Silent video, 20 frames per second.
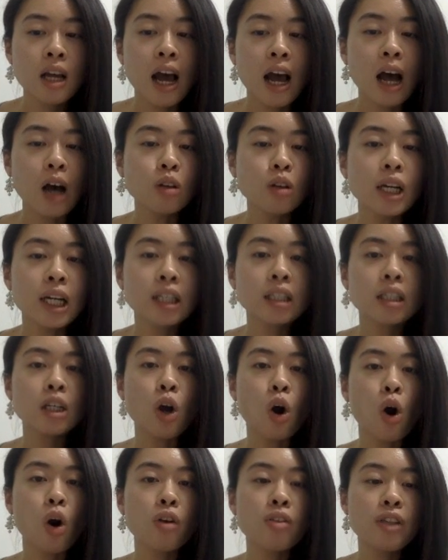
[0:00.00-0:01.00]
how
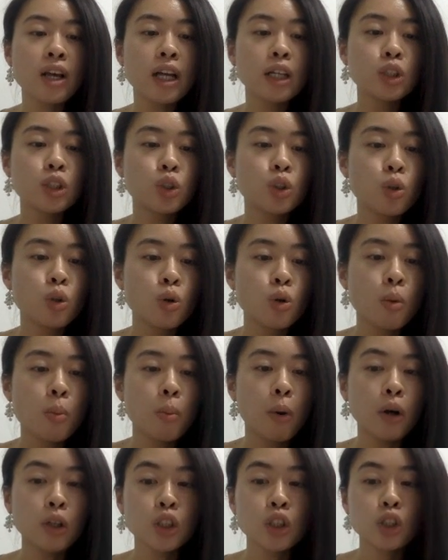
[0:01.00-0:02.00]
likely are they to
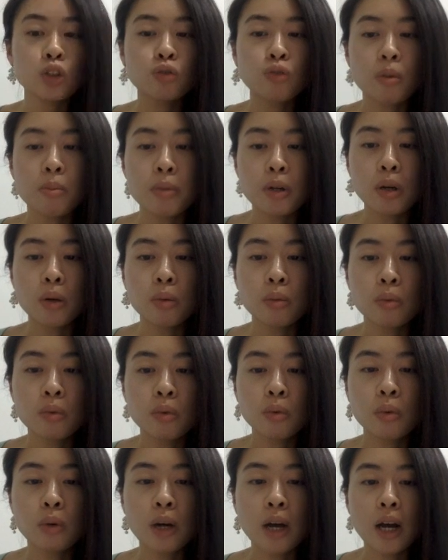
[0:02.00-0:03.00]
purchase from you?
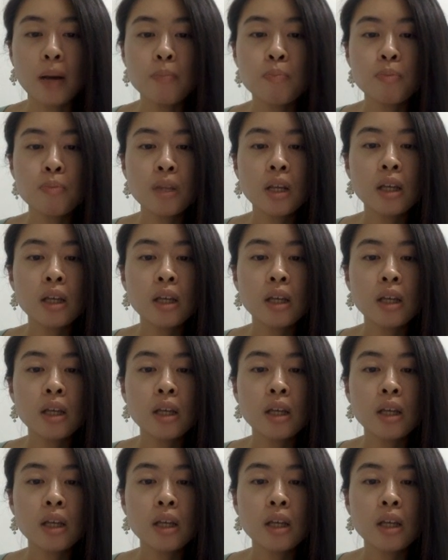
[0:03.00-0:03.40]
Okay.